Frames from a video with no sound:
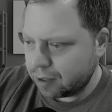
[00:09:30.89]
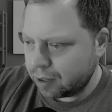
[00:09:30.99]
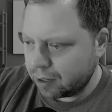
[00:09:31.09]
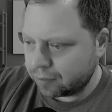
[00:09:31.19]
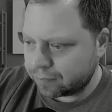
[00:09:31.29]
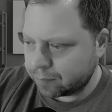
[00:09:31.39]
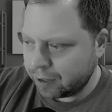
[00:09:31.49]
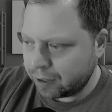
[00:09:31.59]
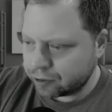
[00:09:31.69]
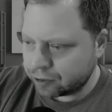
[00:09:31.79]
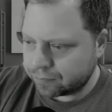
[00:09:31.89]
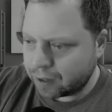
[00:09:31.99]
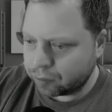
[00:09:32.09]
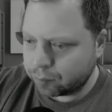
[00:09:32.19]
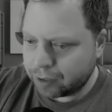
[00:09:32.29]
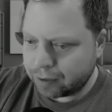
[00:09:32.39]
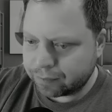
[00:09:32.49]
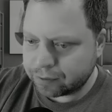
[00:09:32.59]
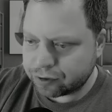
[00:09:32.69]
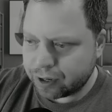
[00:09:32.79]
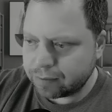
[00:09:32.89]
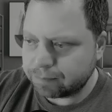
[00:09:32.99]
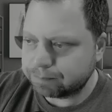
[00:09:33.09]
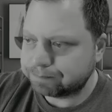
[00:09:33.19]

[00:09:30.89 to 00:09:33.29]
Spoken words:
and from there, just follow the plan for this trade.